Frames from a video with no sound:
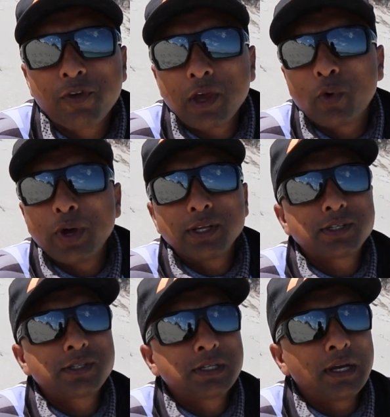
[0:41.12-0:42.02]

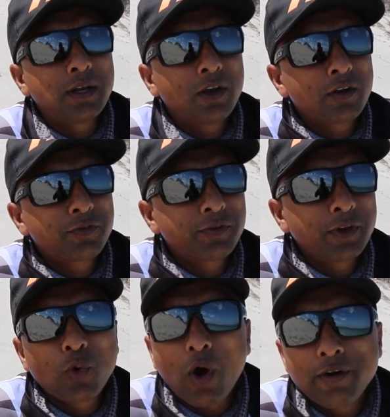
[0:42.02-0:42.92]
requests, a lot of
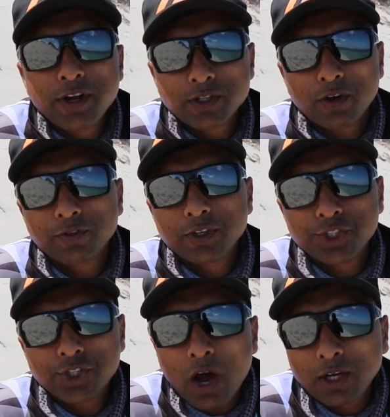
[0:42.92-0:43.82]
inquiries of the
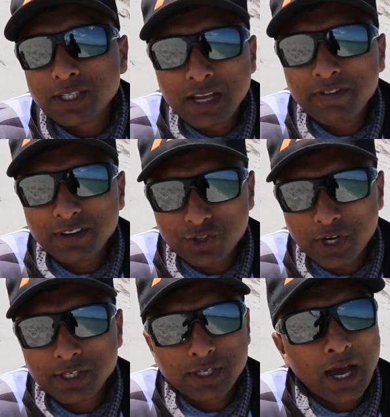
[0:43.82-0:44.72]
shark saver
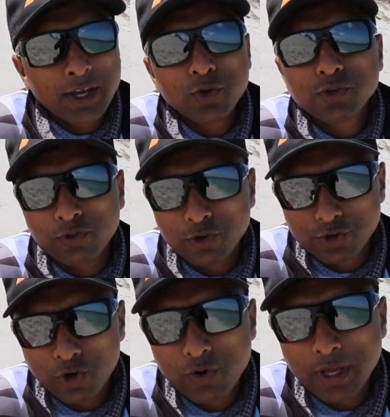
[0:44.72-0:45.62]
trace I use for
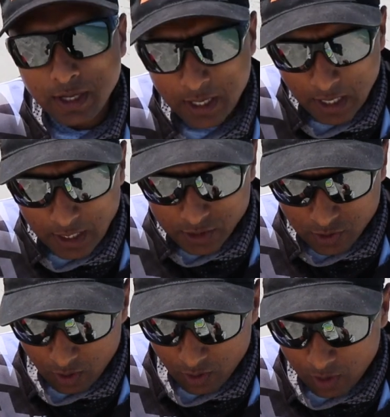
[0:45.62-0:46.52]
droning.
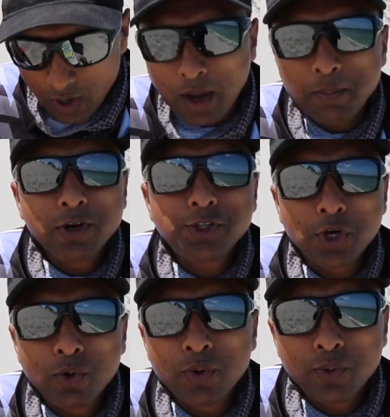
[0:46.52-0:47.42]
So I'm going to
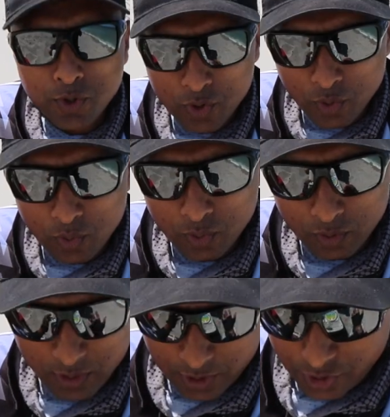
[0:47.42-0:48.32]
show you
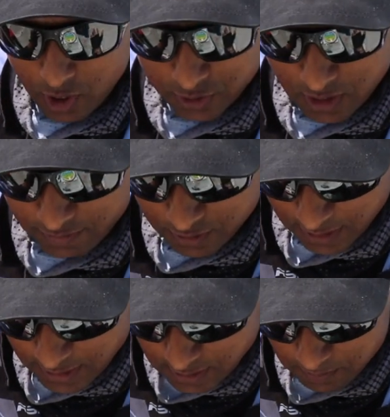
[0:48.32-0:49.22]
the shark saver
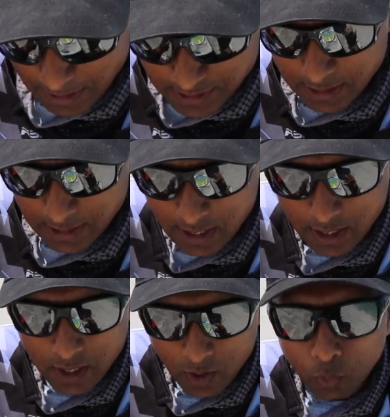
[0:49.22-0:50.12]
trace, basically
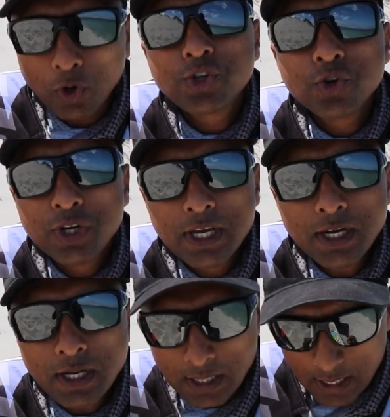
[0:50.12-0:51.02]
what you need,
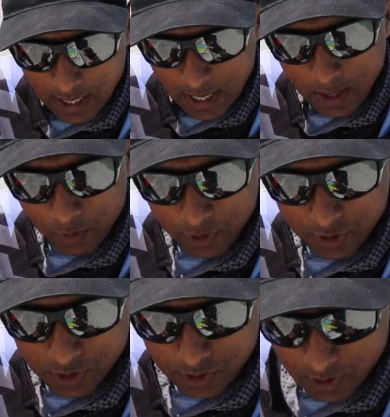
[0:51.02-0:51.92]
and I'm going to
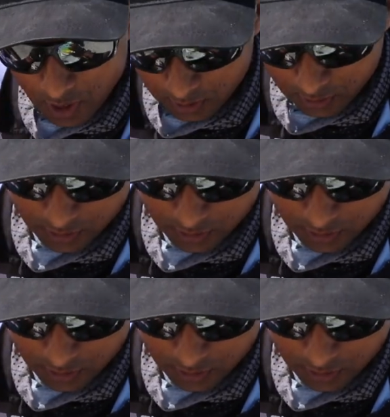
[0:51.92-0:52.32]
start